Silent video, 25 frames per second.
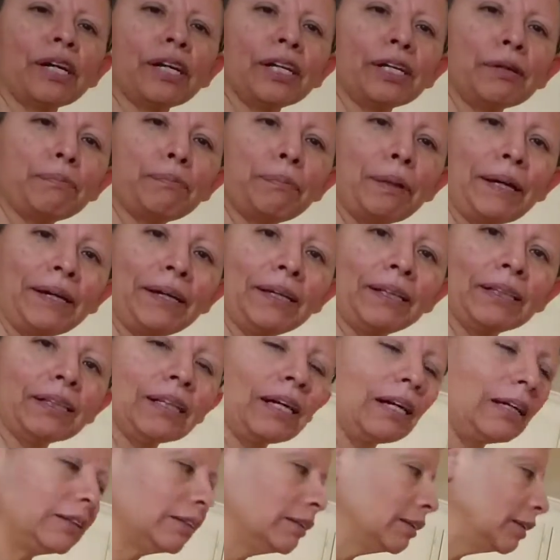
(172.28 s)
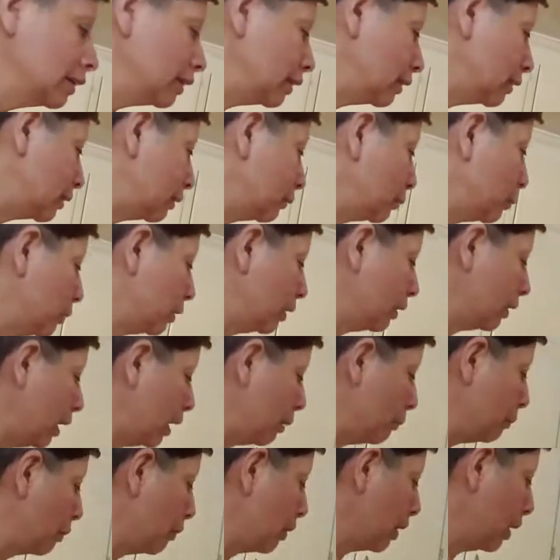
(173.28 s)
fry pan, and this one
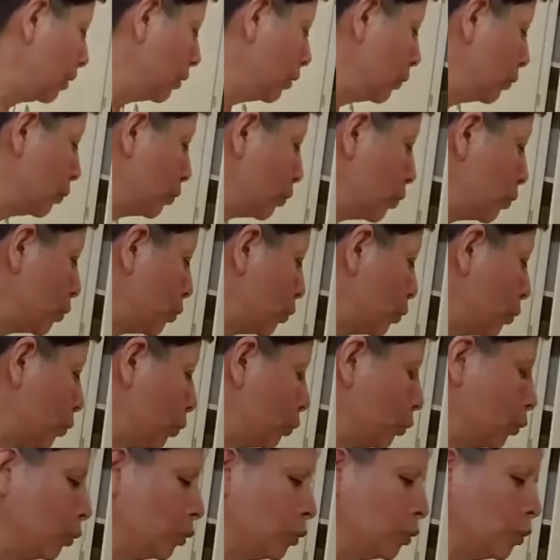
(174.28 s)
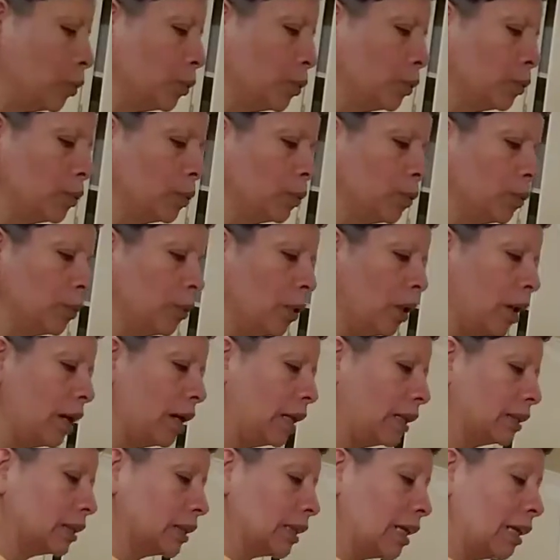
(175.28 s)
I'm gonna use to do
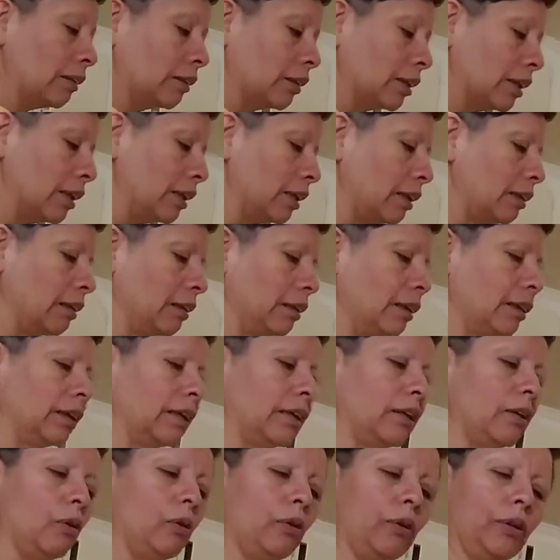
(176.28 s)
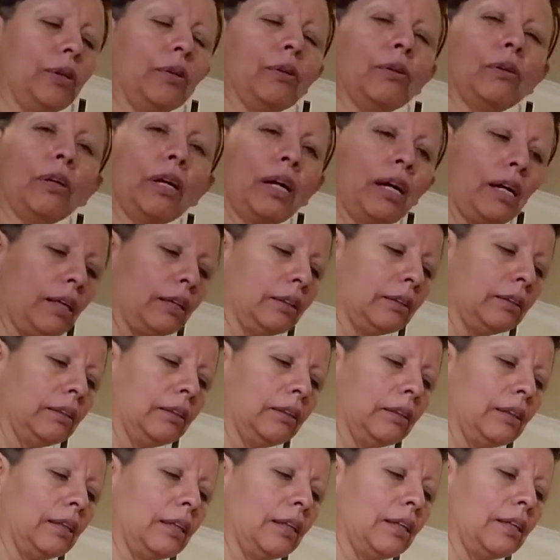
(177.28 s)
saute the onion
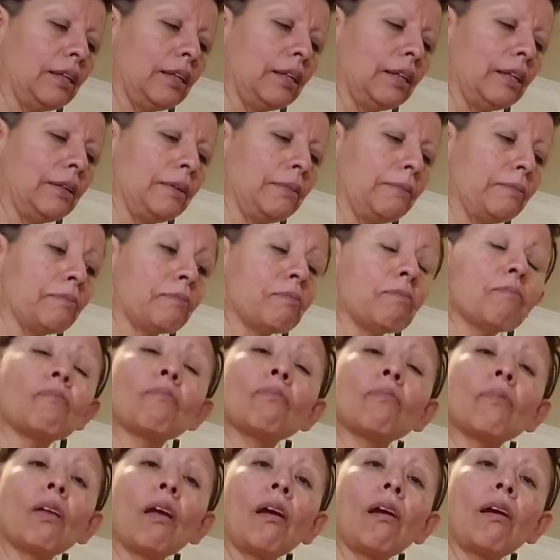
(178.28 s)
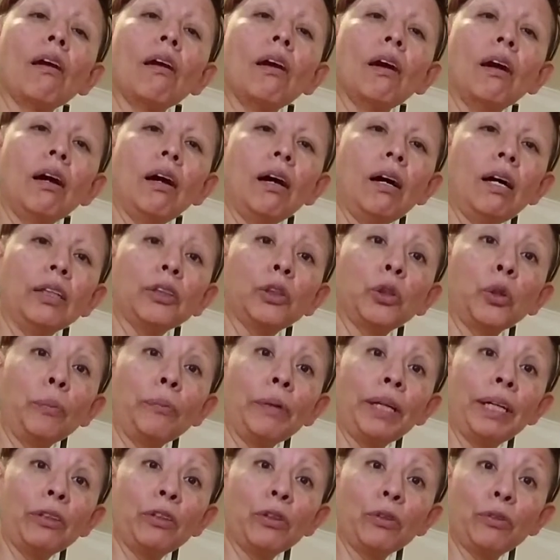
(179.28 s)
and the
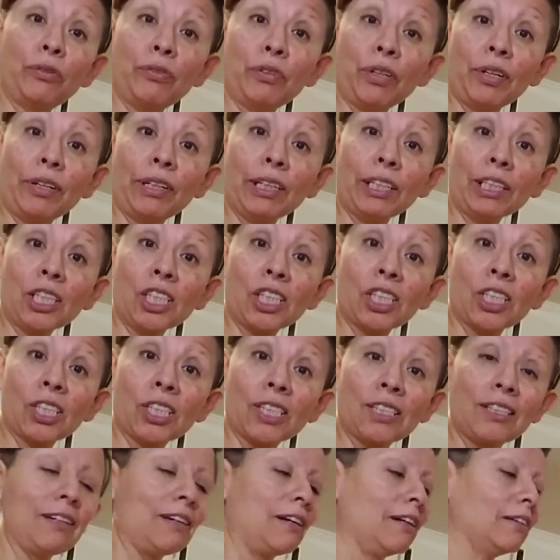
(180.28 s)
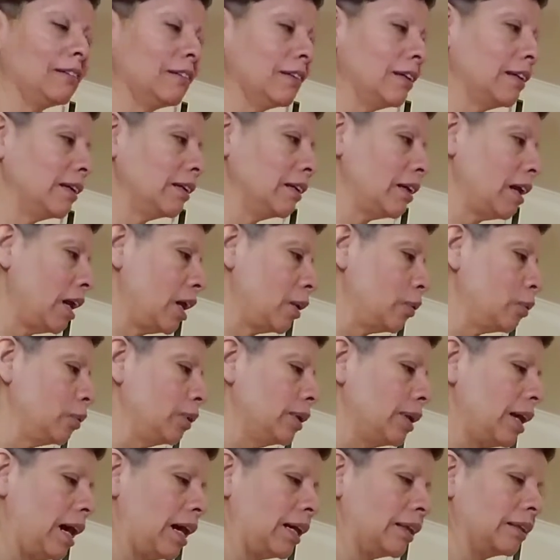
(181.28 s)
tomato first, and then I
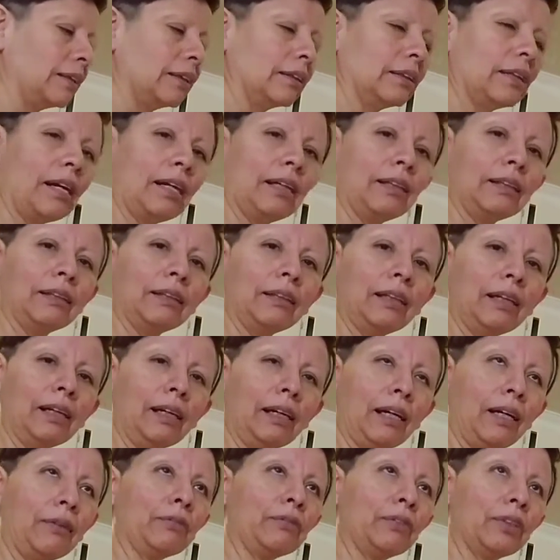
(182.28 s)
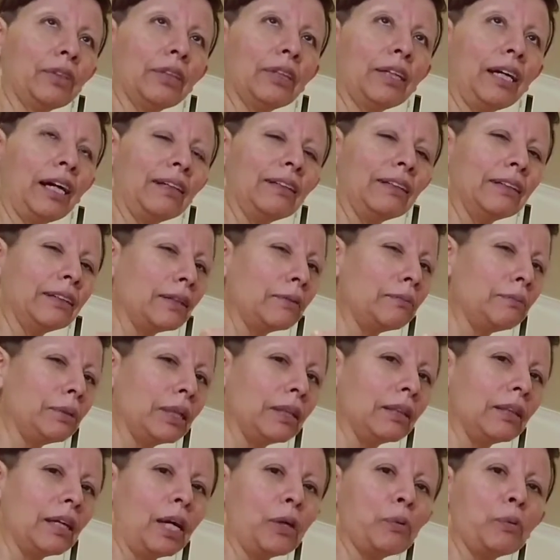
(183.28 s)
will add it after a little bit.